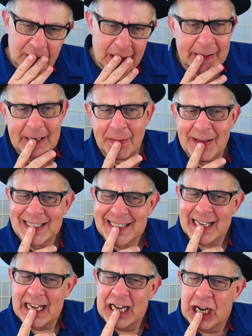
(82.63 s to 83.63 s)
Now this
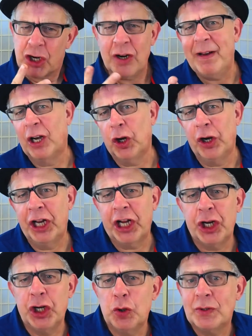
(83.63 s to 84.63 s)
could be learning a
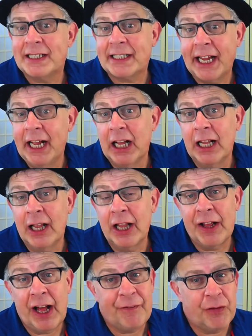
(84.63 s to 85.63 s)
new
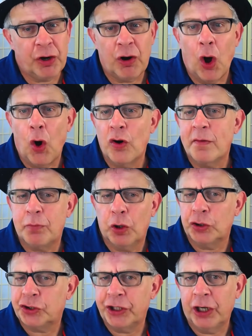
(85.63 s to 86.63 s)
skill for your own
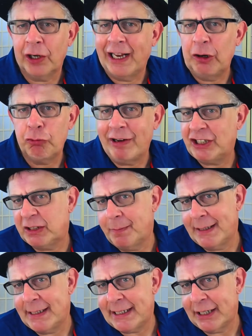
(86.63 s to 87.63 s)
personal
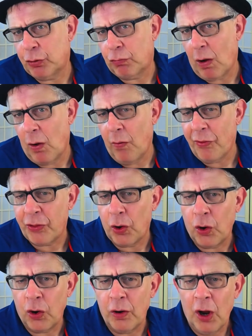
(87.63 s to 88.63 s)
enrichment and growth,
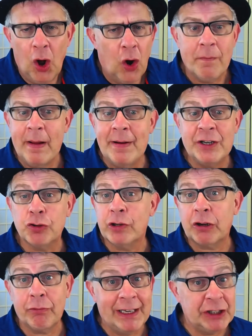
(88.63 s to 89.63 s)
or maybe to
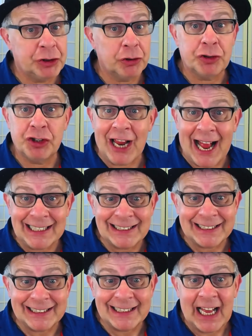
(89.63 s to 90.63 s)
increase your
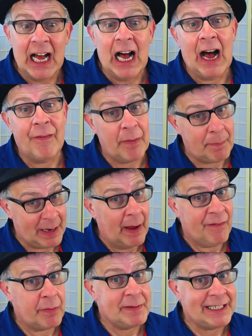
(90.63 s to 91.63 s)
chances of
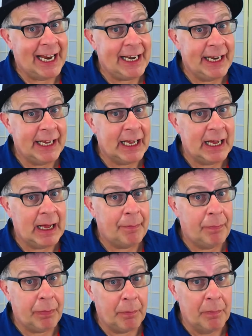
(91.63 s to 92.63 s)
obtaining
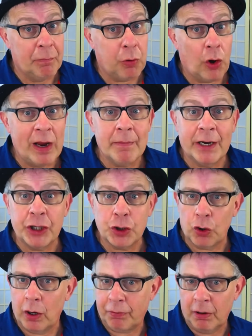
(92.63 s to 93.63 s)
employment
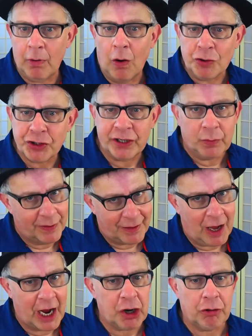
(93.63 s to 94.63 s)
or a promotion with a
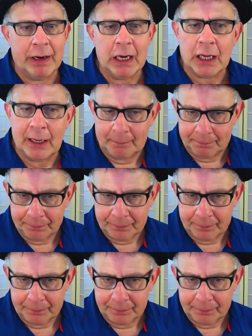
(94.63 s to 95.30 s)
higher income.